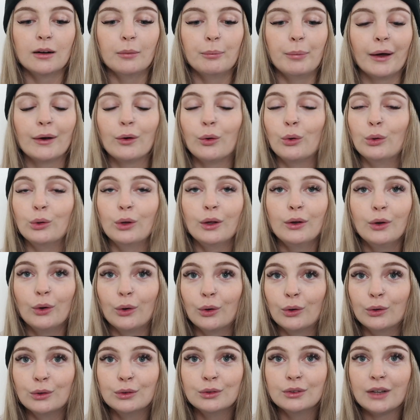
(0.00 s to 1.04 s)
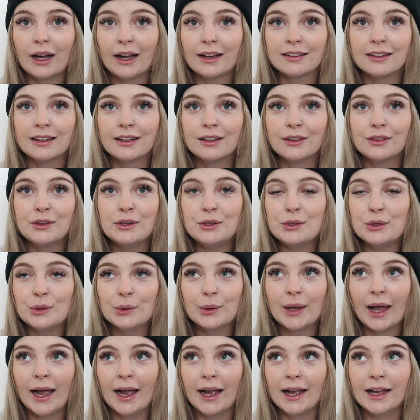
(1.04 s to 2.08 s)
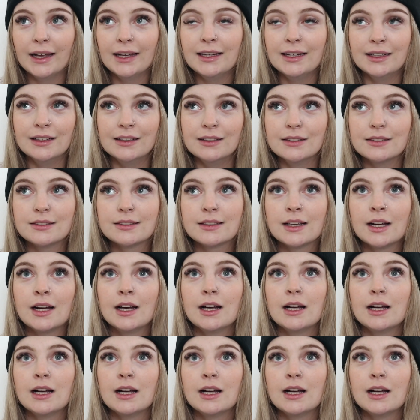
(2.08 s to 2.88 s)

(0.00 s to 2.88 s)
But all in all, I think the UK is